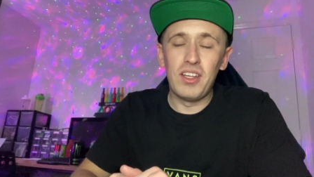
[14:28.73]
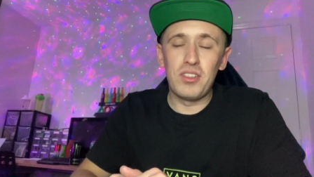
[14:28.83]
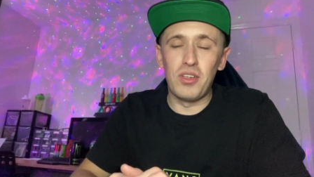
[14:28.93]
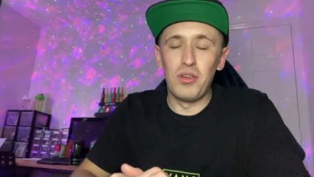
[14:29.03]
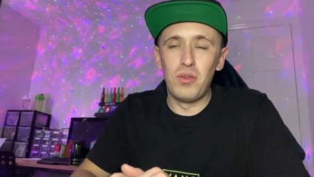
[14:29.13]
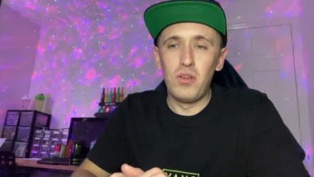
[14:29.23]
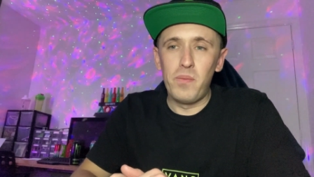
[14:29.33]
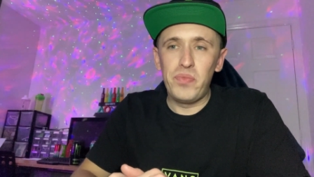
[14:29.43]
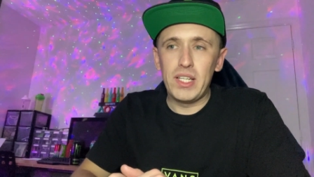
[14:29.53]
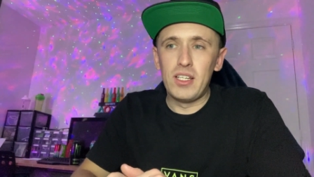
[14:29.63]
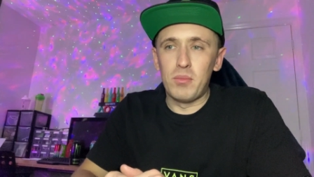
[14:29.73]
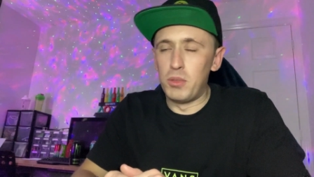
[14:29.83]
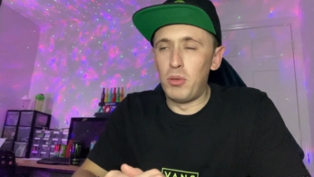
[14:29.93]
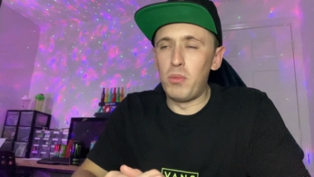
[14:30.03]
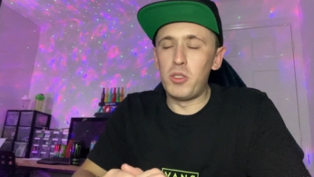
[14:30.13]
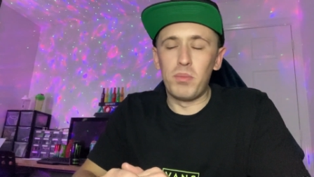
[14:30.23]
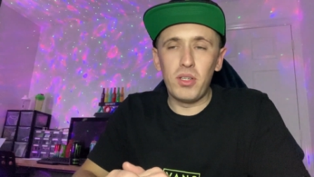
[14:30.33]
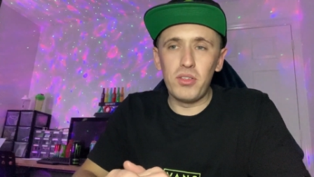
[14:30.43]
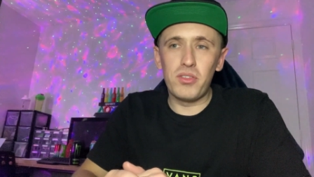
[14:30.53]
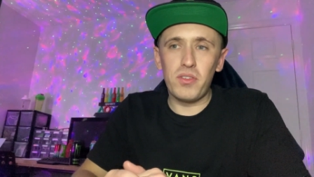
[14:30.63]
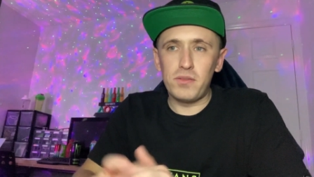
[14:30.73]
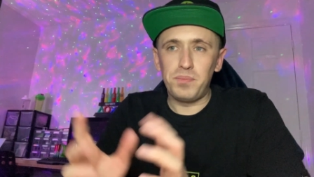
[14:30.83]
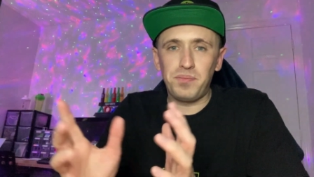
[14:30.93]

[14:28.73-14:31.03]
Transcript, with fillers: So the problem is because